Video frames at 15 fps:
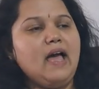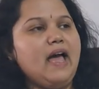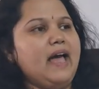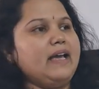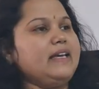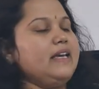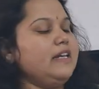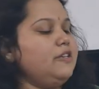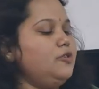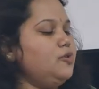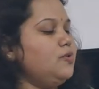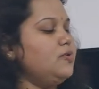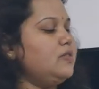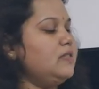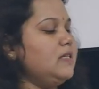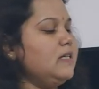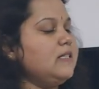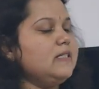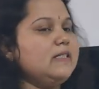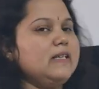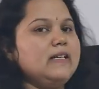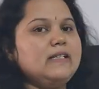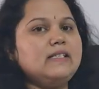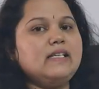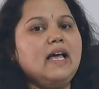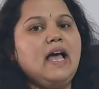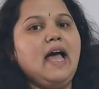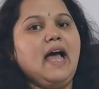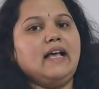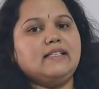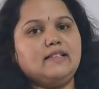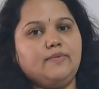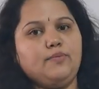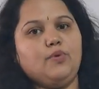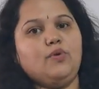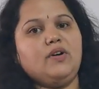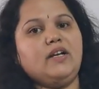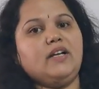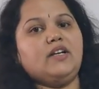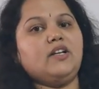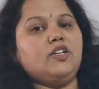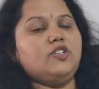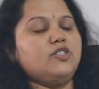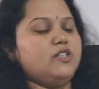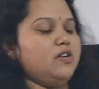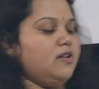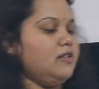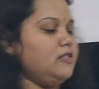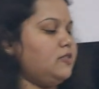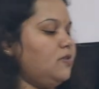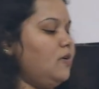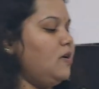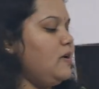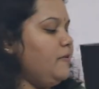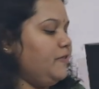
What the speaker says: I can use these things as a board decoration also.